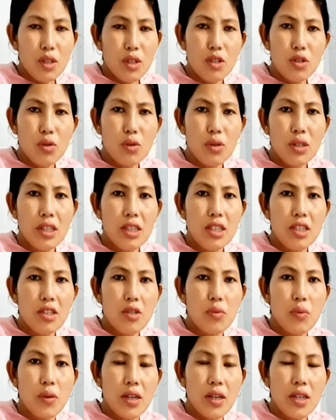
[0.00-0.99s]
So in
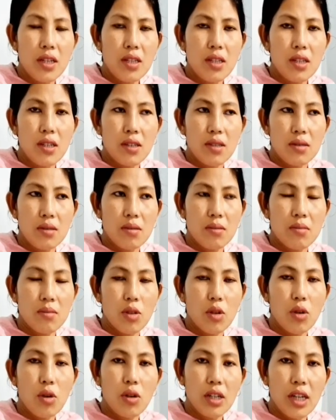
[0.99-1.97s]
this way,
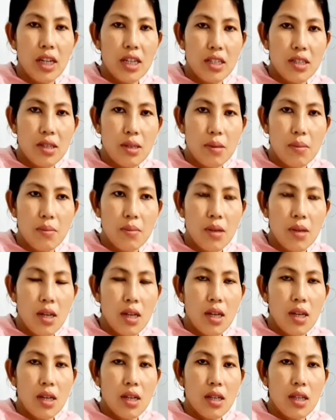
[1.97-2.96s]
the organism
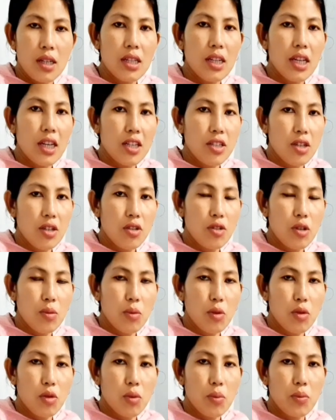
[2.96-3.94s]
in asexual
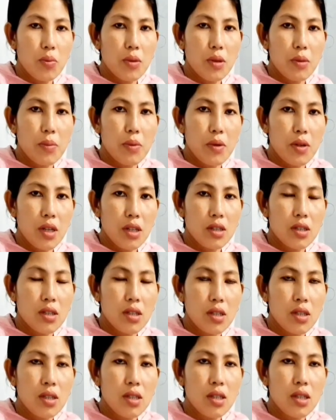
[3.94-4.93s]
mode of
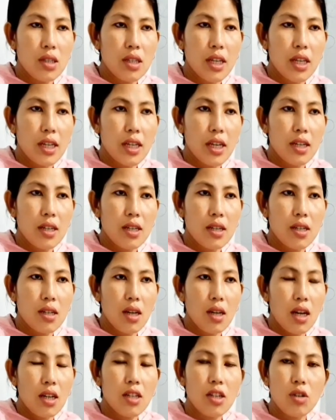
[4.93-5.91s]
reproduction, they can
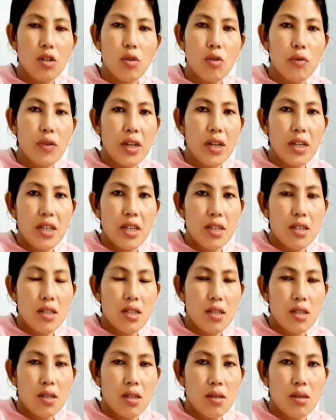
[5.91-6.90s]
undergo
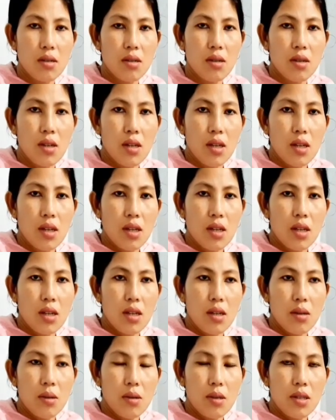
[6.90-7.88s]
various
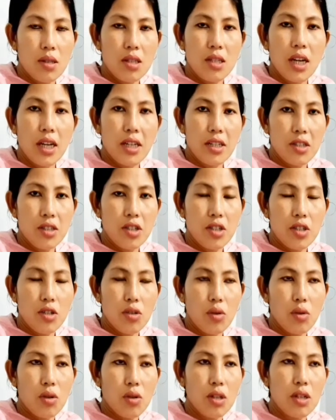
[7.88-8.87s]
strategies
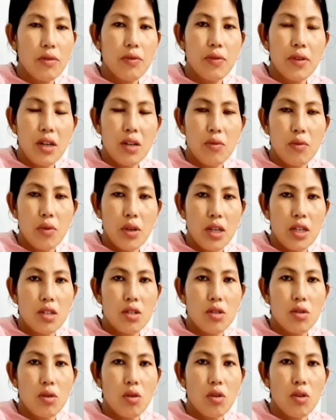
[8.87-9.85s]
or different
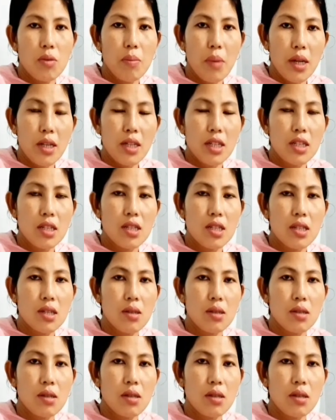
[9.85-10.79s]
ways or methods